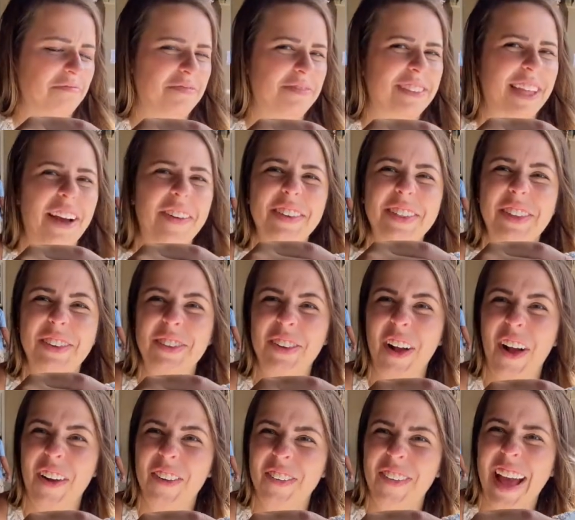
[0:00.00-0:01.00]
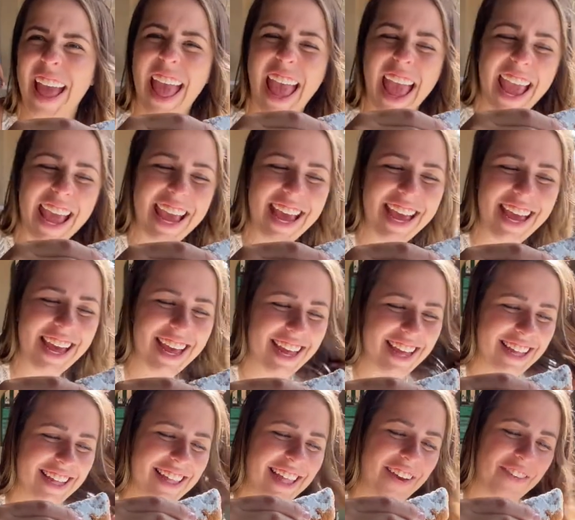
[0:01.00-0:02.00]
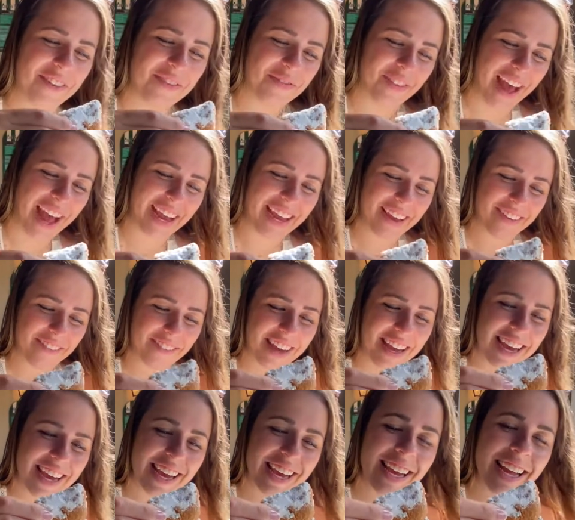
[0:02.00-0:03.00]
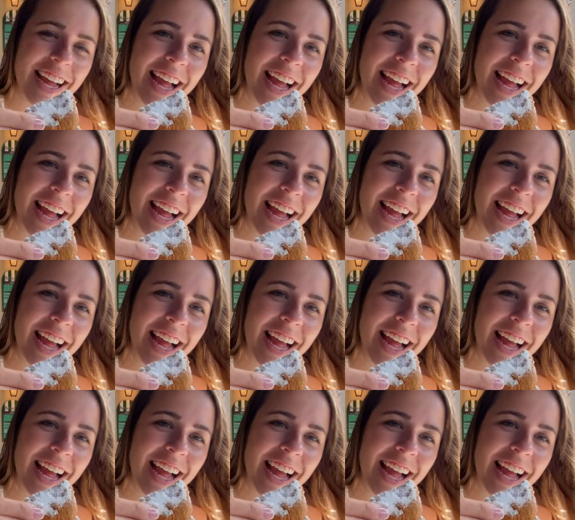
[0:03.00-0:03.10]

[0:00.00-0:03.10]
That went the wrong way. That went back at me.